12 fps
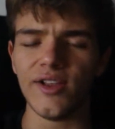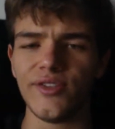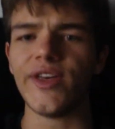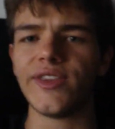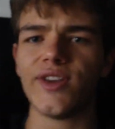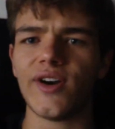
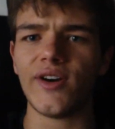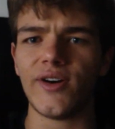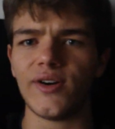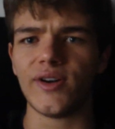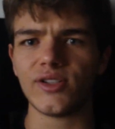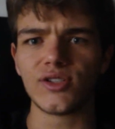that
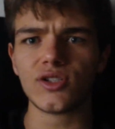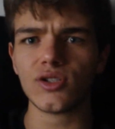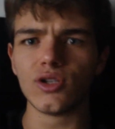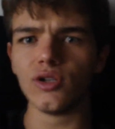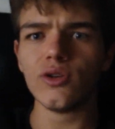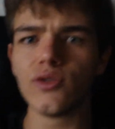they're
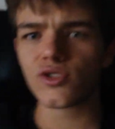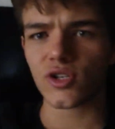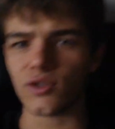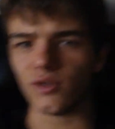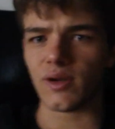delusional.